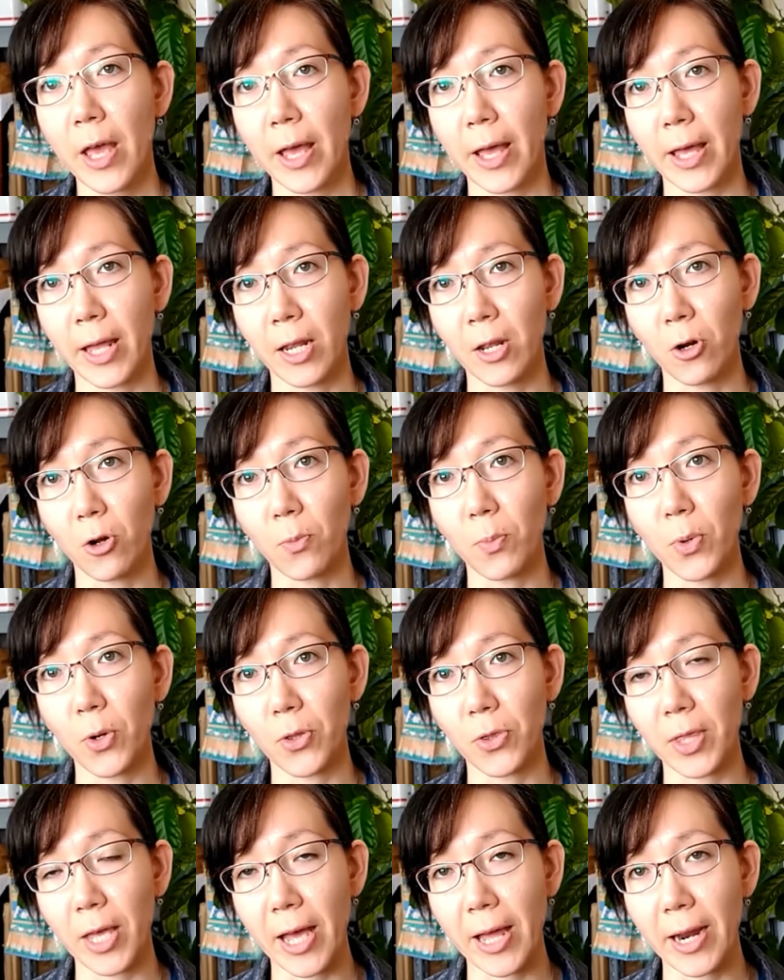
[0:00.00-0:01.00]
and it'll
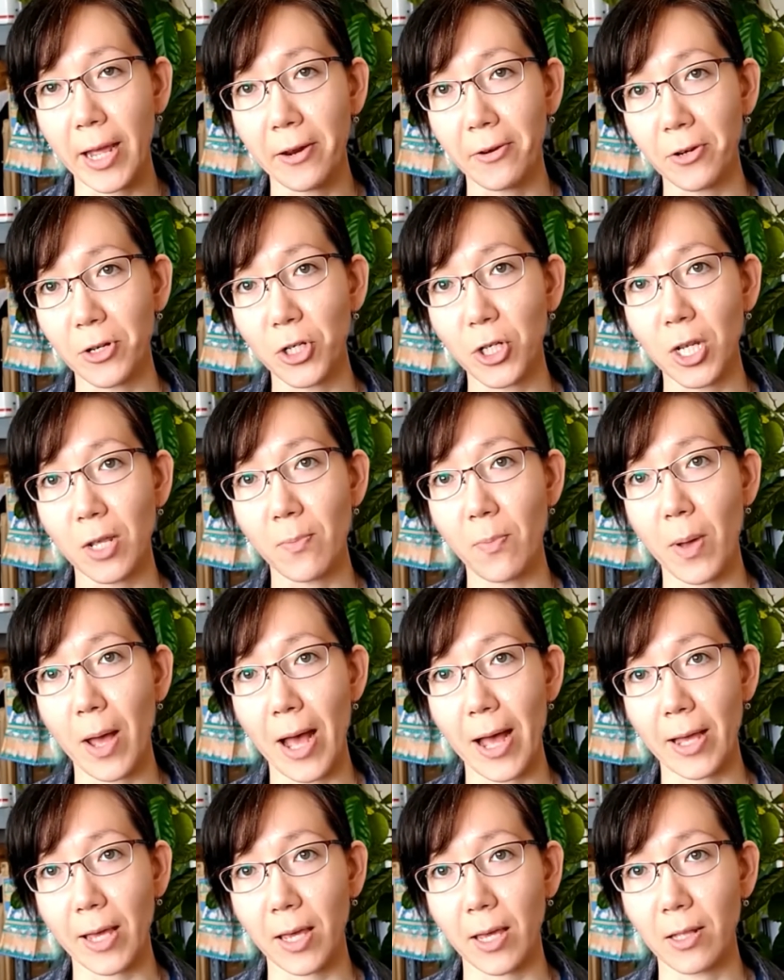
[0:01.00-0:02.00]
put that energy
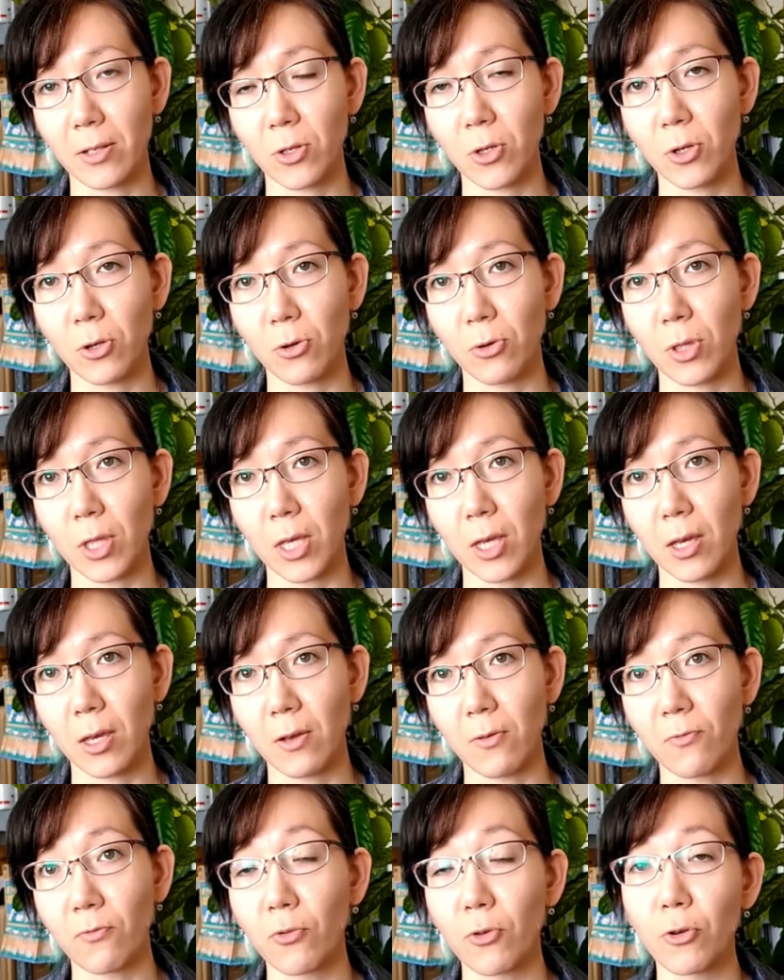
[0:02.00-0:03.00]
back into the
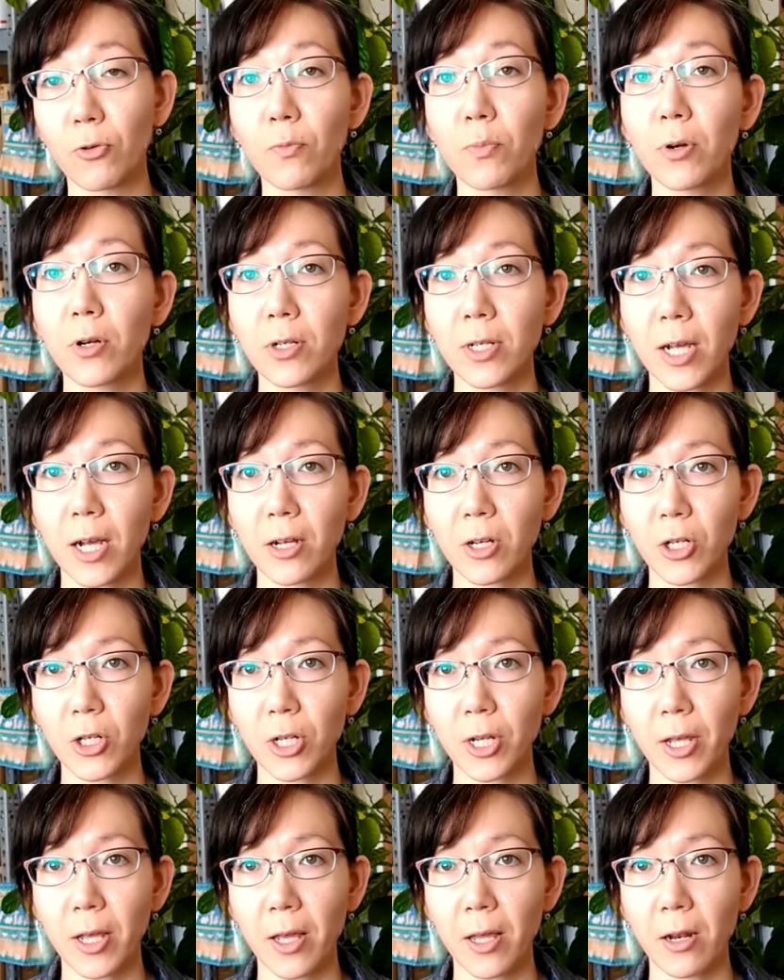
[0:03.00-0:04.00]
root
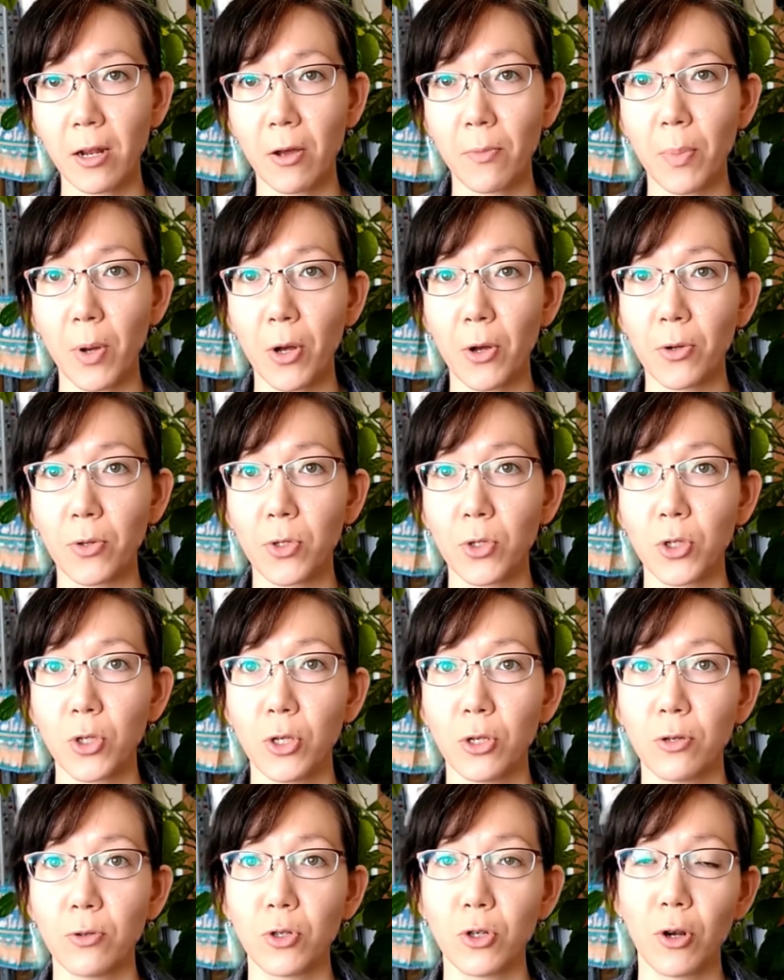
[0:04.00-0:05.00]
production opposed
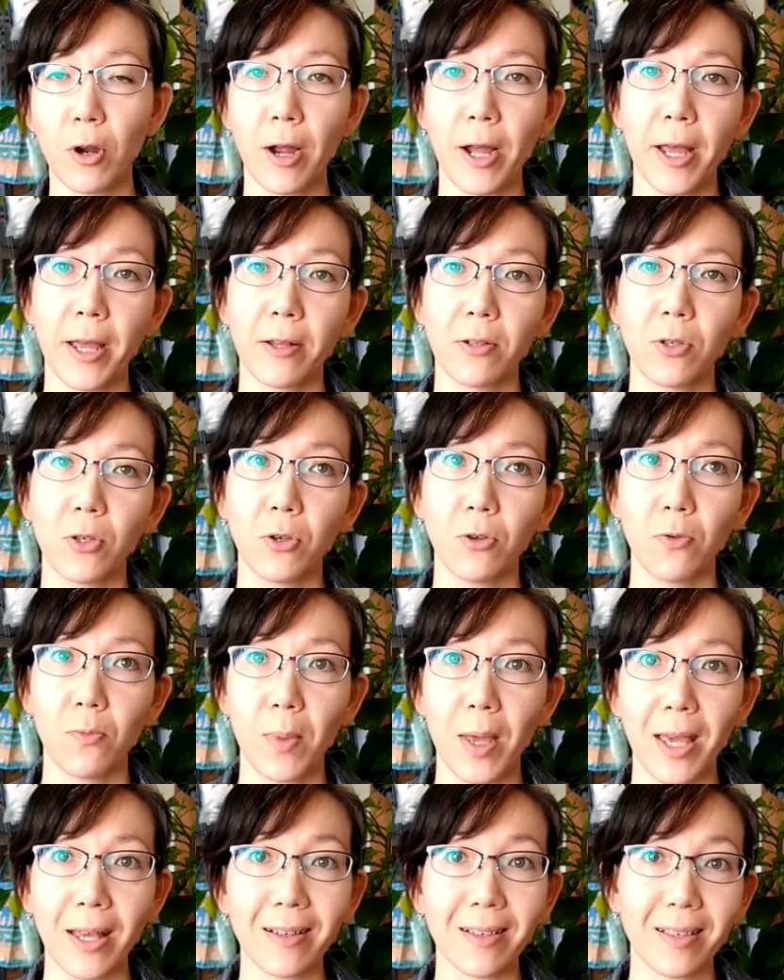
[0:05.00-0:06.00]
to trying to
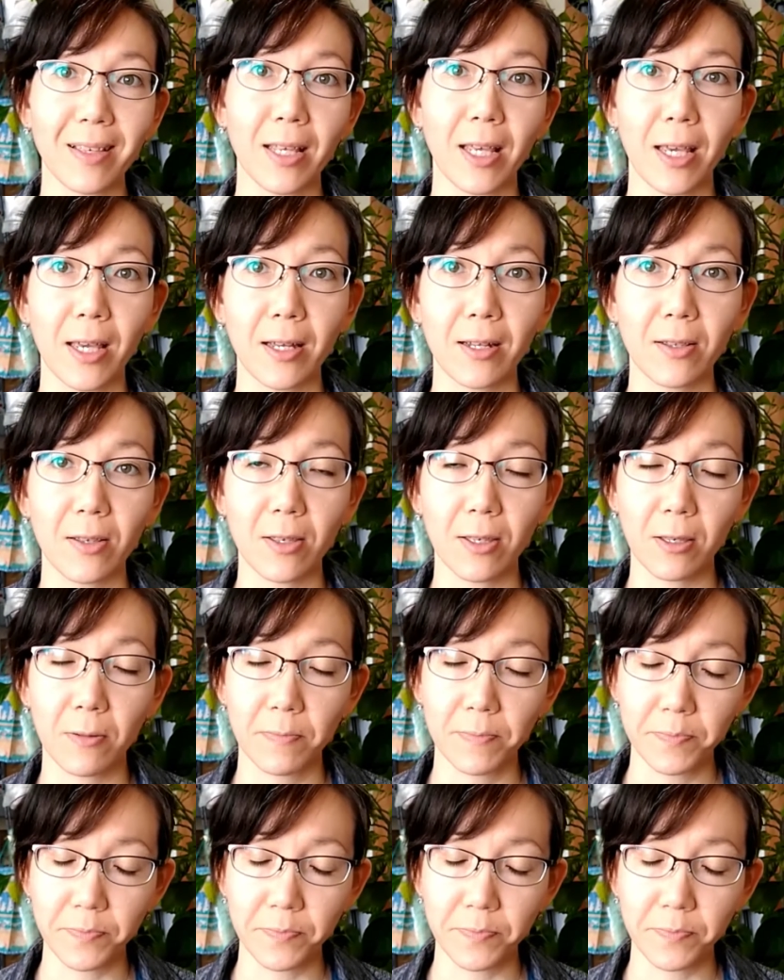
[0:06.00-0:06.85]
make seeds.